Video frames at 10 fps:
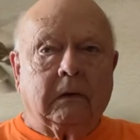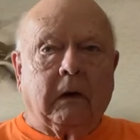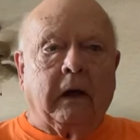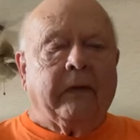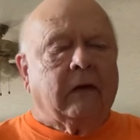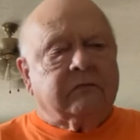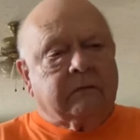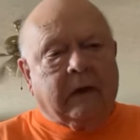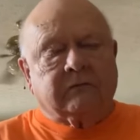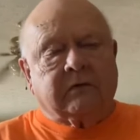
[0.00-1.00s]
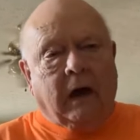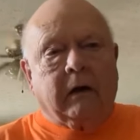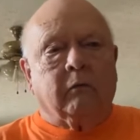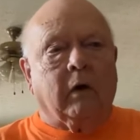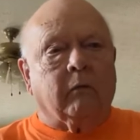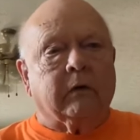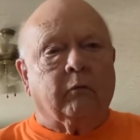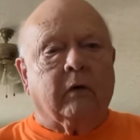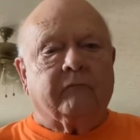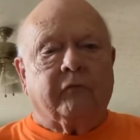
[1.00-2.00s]
and that's kind of what we
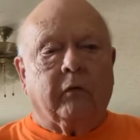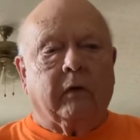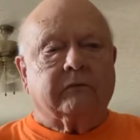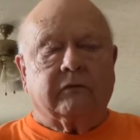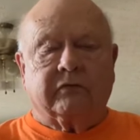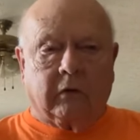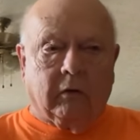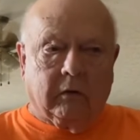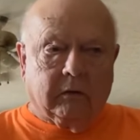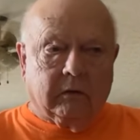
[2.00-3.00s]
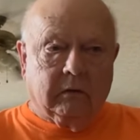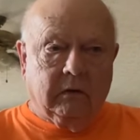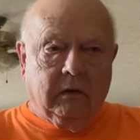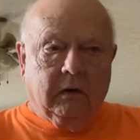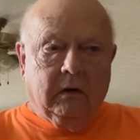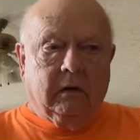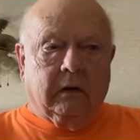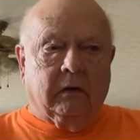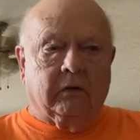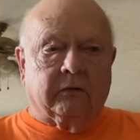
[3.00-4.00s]
went for at the start.
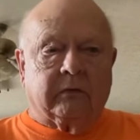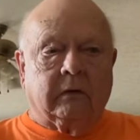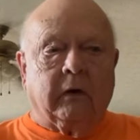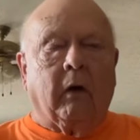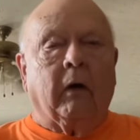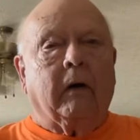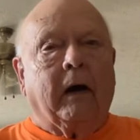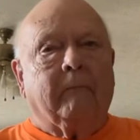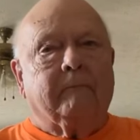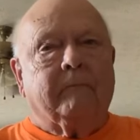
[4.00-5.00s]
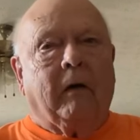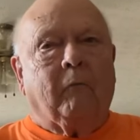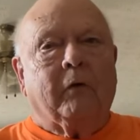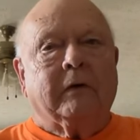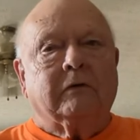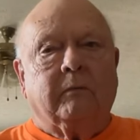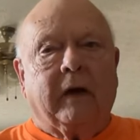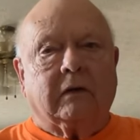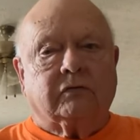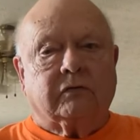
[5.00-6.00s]
Is I wanted to
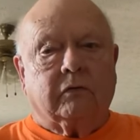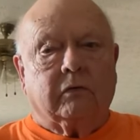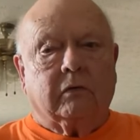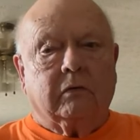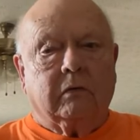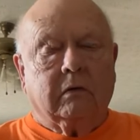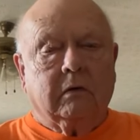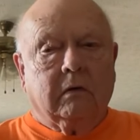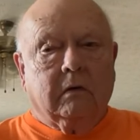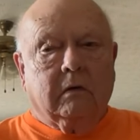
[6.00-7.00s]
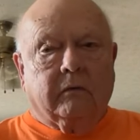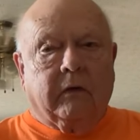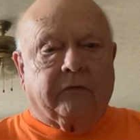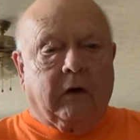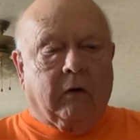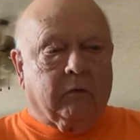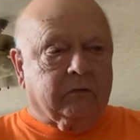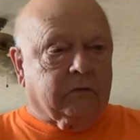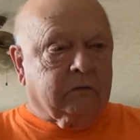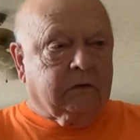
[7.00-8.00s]
make sure that there
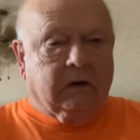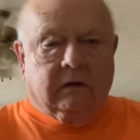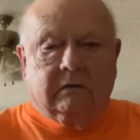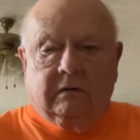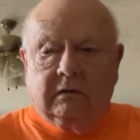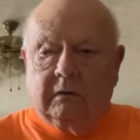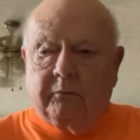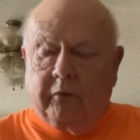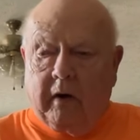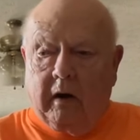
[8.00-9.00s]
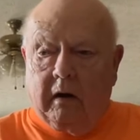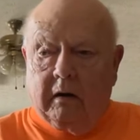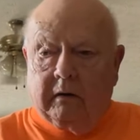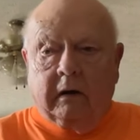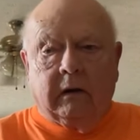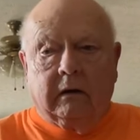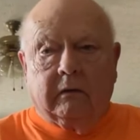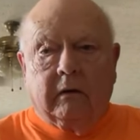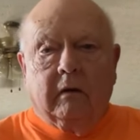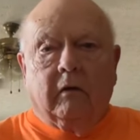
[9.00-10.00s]
was dignity and pride,
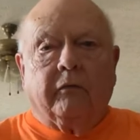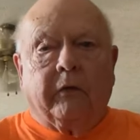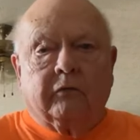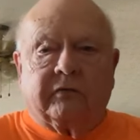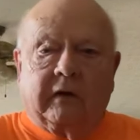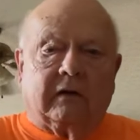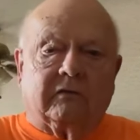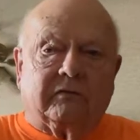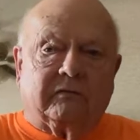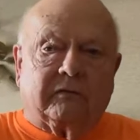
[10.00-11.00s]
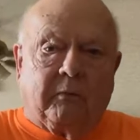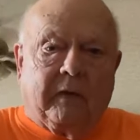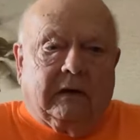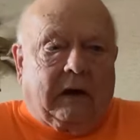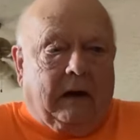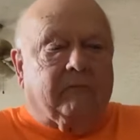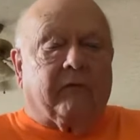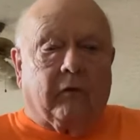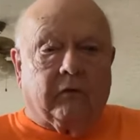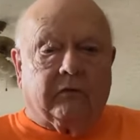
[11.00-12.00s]
and those things to me came
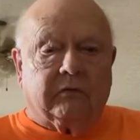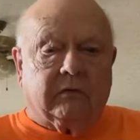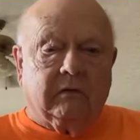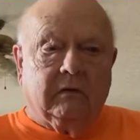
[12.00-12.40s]
first,